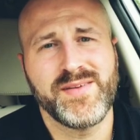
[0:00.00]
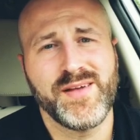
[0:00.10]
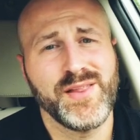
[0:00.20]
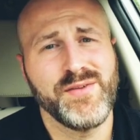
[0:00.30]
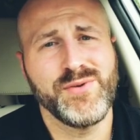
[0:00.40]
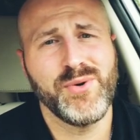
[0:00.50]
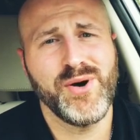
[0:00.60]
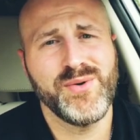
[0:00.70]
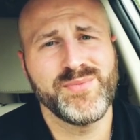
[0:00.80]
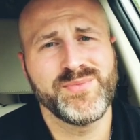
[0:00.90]
I love you
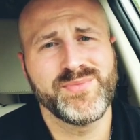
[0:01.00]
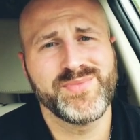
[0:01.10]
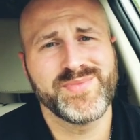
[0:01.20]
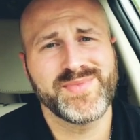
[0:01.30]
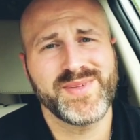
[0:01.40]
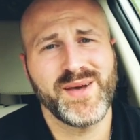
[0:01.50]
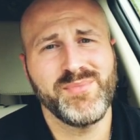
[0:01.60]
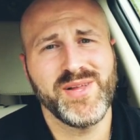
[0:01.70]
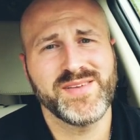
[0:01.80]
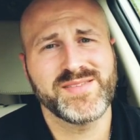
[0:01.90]
all. God
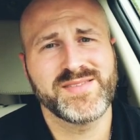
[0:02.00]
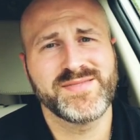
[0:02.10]
bless.